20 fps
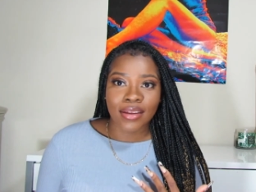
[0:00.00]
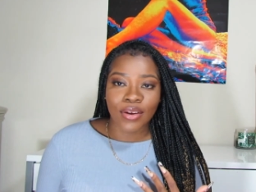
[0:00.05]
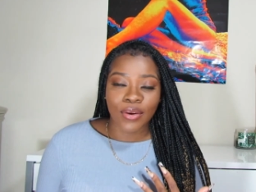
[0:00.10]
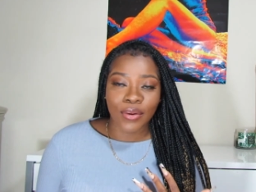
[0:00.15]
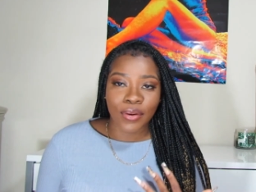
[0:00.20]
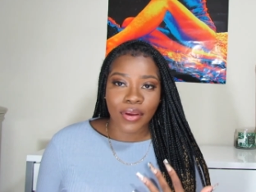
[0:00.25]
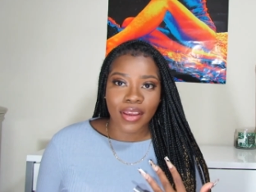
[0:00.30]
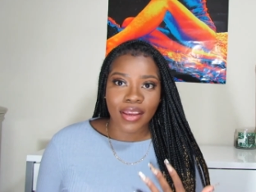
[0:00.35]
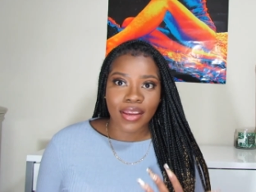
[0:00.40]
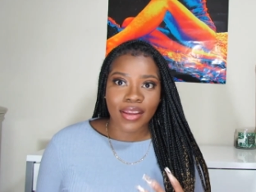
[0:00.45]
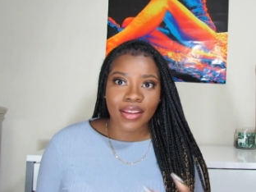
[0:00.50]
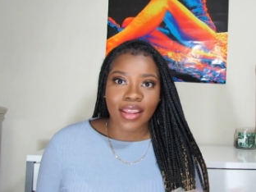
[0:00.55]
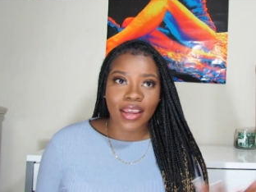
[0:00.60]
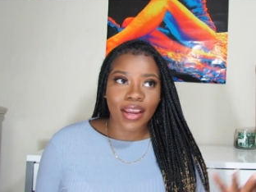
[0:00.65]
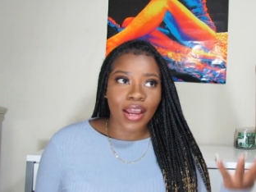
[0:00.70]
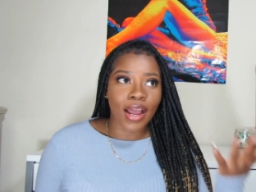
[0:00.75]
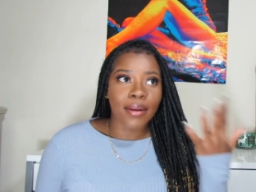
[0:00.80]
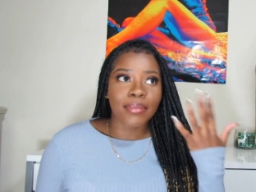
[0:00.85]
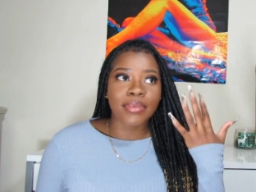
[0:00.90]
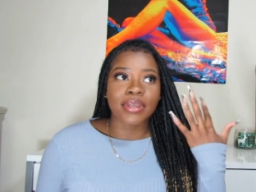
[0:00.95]
Okay,
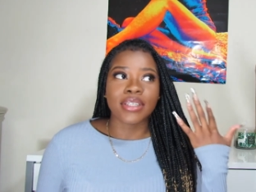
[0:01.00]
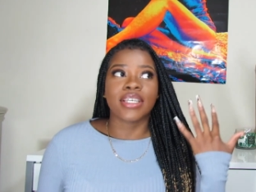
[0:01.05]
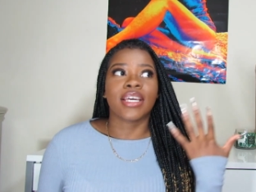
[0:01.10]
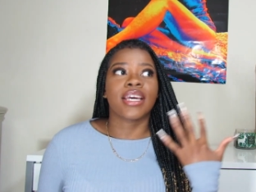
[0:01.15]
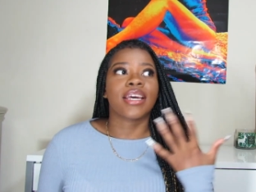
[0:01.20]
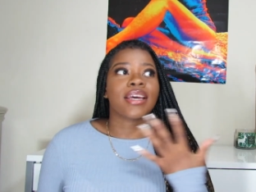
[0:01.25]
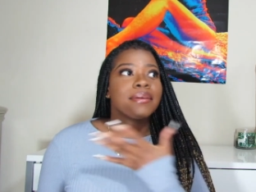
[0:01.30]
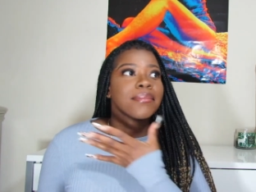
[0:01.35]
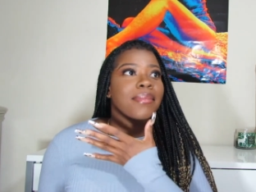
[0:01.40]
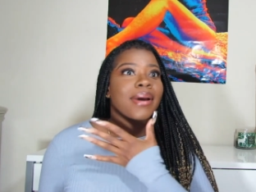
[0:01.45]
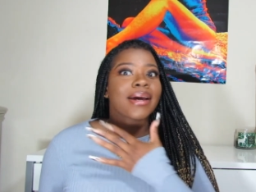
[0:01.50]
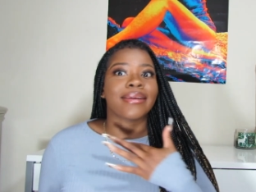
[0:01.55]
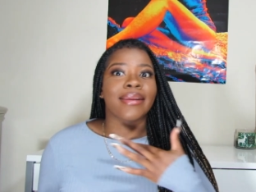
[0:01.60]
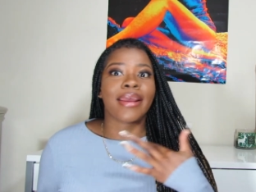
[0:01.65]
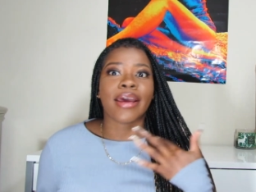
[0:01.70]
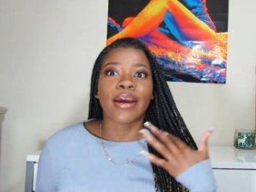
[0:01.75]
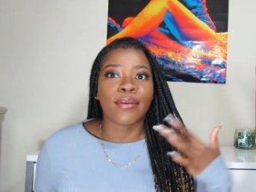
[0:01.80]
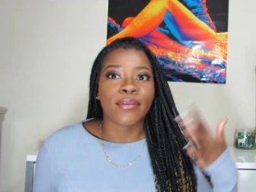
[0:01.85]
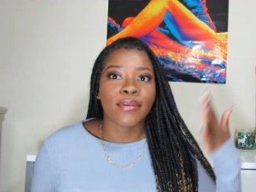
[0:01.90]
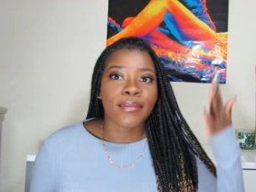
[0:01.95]
like I be getting my
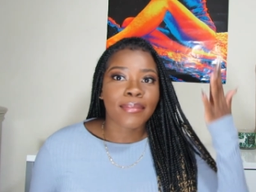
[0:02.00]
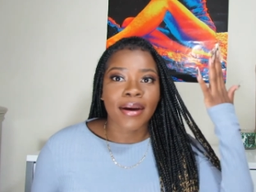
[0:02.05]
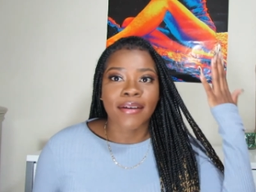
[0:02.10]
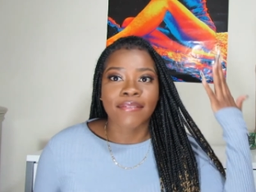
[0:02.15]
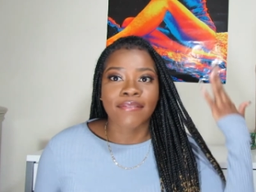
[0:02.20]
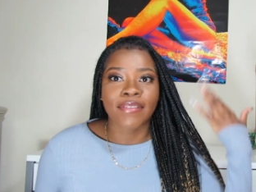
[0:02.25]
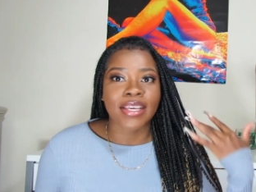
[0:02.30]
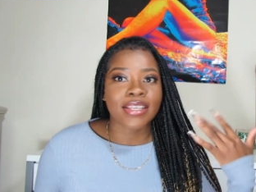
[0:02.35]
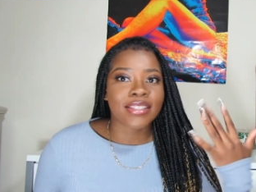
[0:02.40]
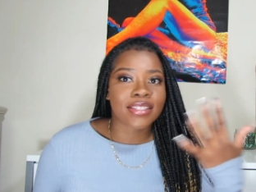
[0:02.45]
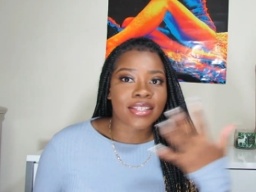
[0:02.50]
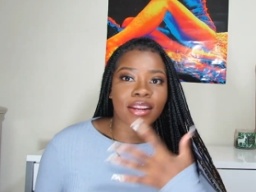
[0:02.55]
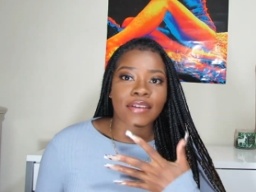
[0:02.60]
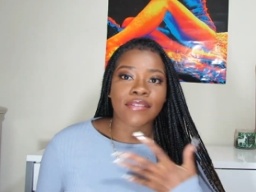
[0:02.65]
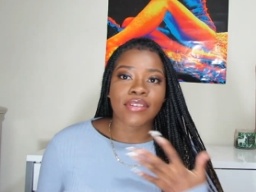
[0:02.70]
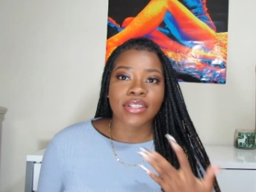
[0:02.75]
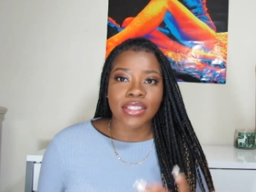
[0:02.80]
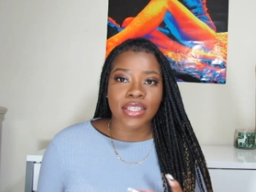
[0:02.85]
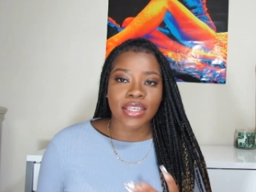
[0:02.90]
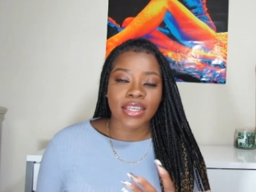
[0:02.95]
neck with my face and
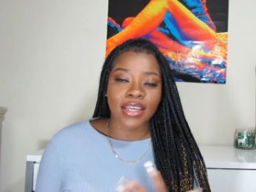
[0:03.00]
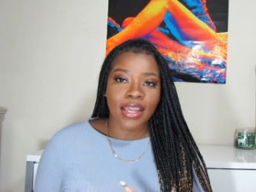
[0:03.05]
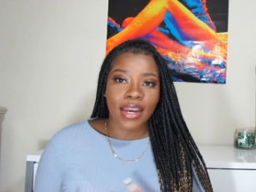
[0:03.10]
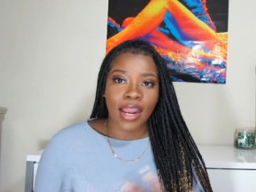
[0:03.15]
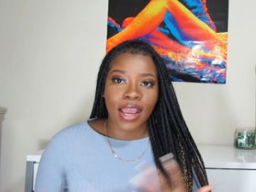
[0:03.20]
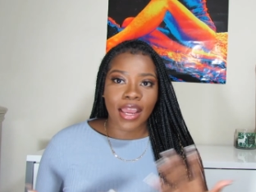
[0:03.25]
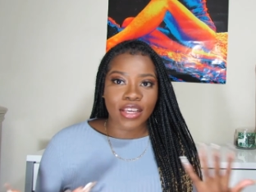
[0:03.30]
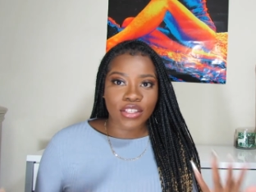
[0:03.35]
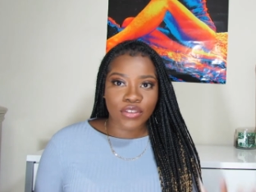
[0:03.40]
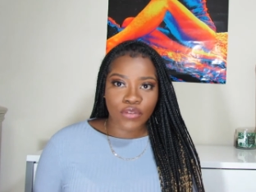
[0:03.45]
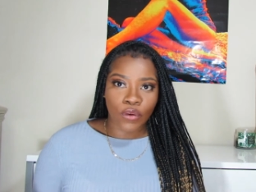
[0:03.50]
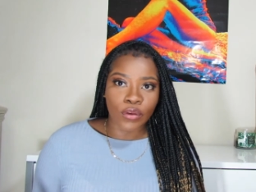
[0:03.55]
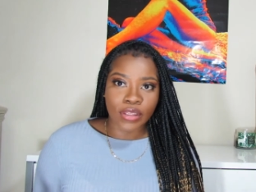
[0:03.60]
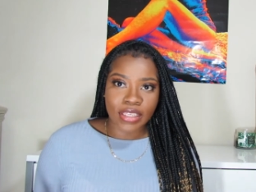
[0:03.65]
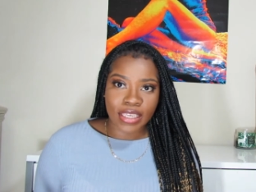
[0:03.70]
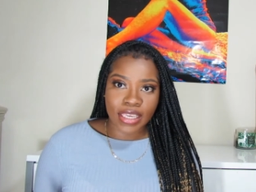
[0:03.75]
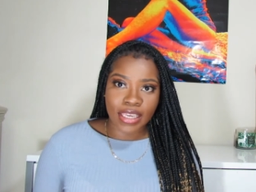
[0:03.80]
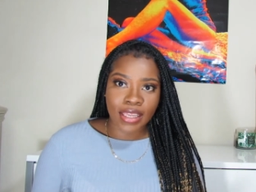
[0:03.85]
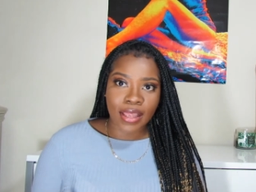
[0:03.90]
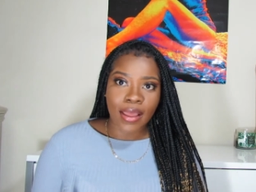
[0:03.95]
everything, and I
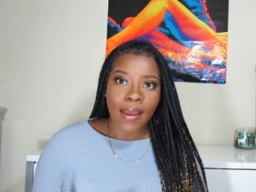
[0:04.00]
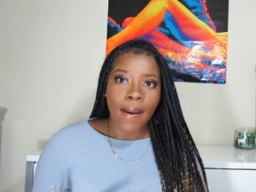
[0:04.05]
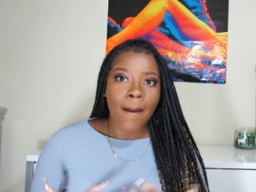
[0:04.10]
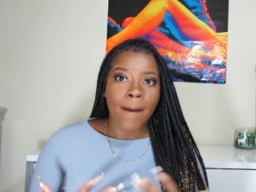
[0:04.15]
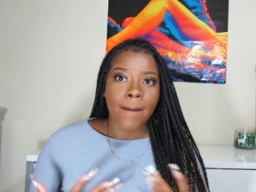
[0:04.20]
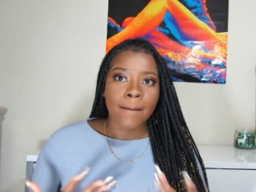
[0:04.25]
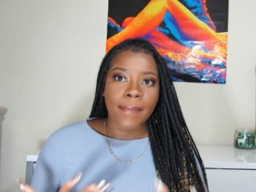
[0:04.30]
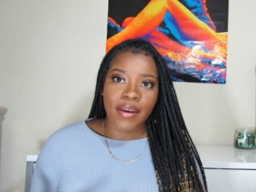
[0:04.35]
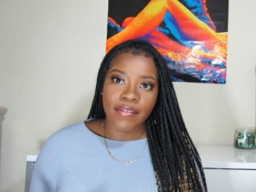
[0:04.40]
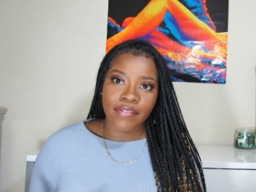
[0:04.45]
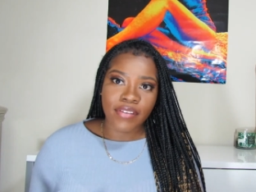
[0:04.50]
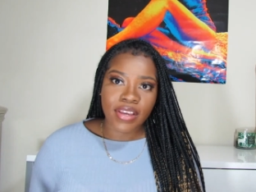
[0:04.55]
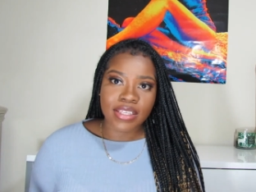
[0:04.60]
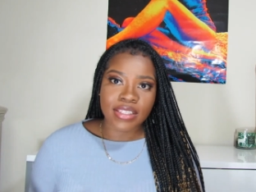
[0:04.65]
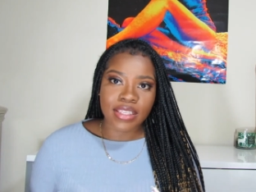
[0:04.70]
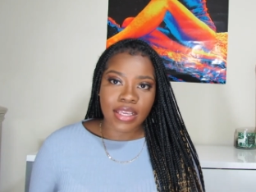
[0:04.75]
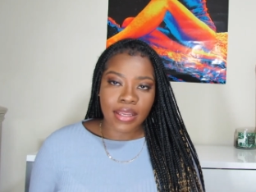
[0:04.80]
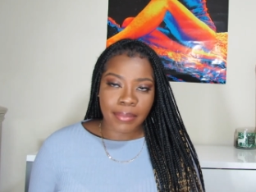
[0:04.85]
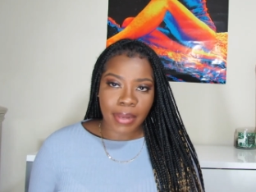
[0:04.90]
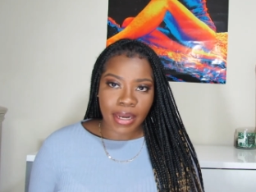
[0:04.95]
exfoliate my
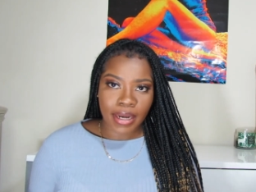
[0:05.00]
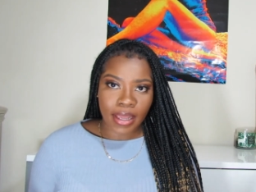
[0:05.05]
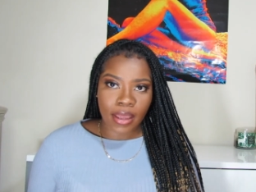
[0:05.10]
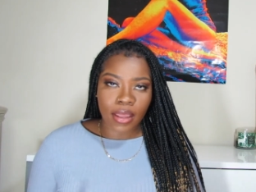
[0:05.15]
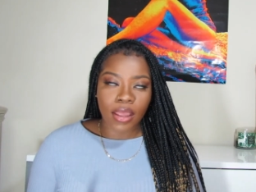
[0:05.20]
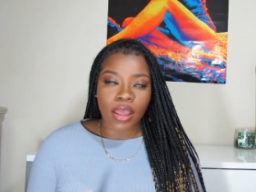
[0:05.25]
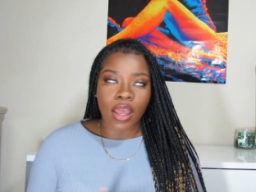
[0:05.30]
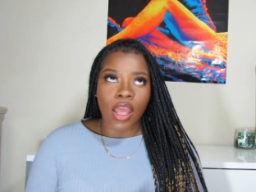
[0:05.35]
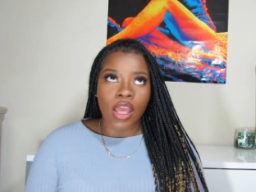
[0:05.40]
face and my neck.